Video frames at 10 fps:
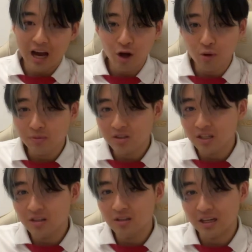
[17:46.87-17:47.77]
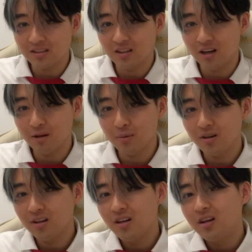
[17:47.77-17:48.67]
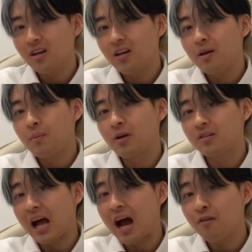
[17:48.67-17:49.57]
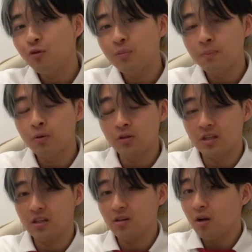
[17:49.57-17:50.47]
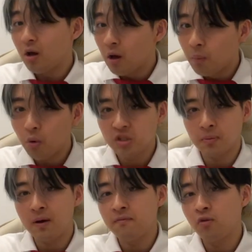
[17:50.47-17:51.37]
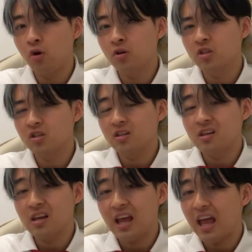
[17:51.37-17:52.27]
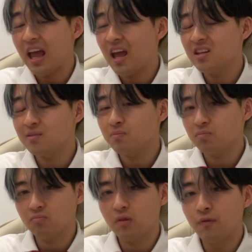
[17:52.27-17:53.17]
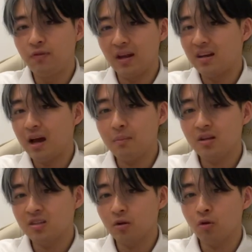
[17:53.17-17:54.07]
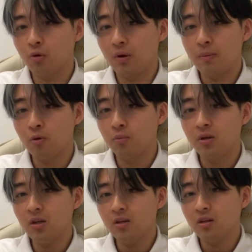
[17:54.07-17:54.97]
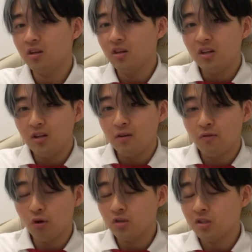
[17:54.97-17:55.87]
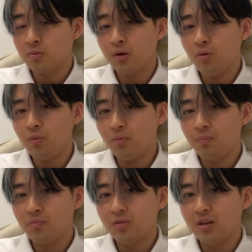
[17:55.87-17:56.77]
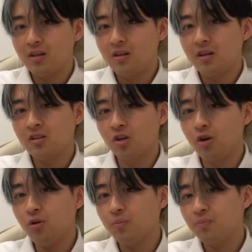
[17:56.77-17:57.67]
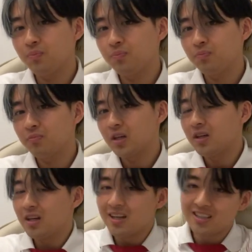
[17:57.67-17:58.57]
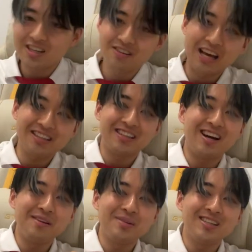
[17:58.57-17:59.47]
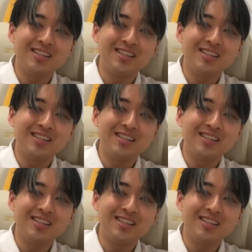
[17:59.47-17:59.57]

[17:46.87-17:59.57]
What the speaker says: I hope to see you next time, because I will be putting more Japan vlogs and Vietnam and South Korea probably vlogs as well. So, see you next time.